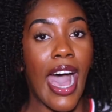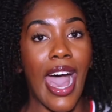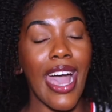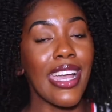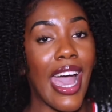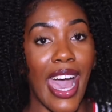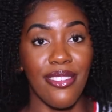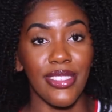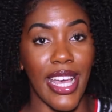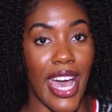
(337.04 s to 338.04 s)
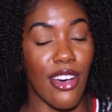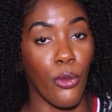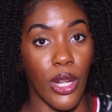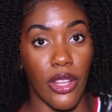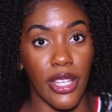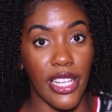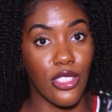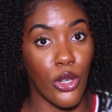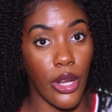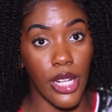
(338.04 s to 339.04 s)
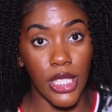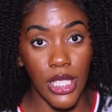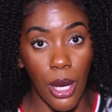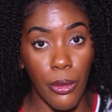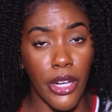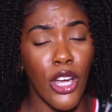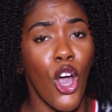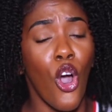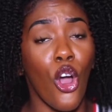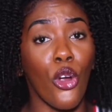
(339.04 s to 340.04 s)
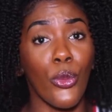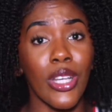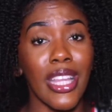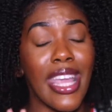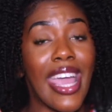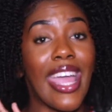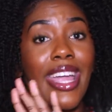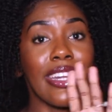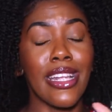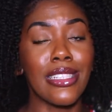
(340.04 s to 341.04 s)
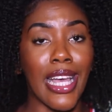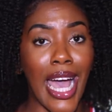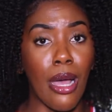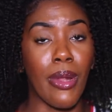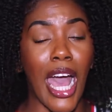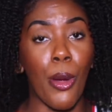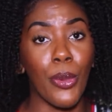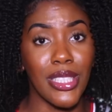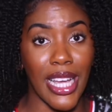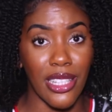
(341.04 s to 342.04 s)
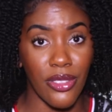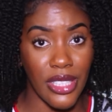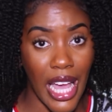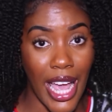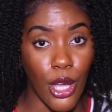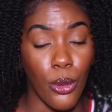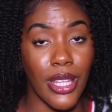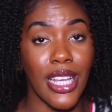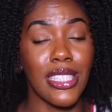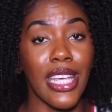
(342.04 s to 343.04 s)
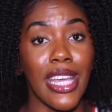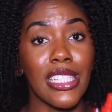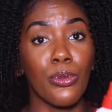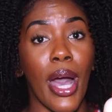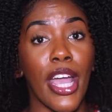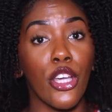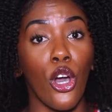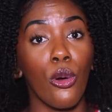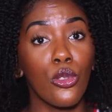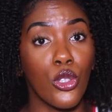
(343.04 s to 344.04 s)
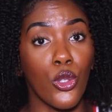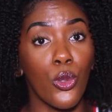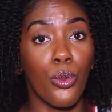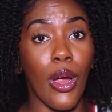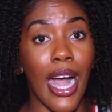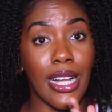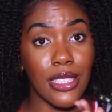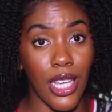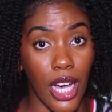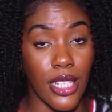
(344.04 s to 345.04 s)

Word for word: I have to have one of these during the summer or really any time protective style. This is my go-to product.